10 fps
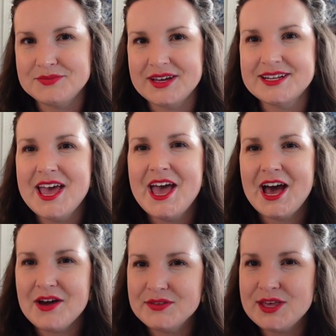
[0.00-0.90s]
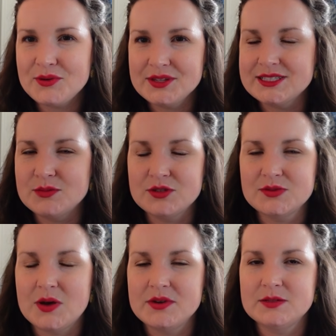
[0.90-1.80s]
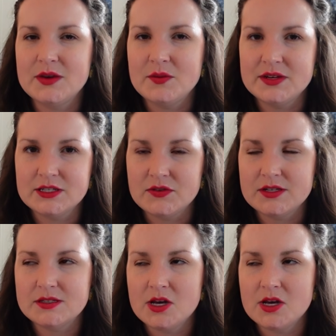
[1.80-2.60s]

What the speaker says: But having that really simple swap has made a big difference.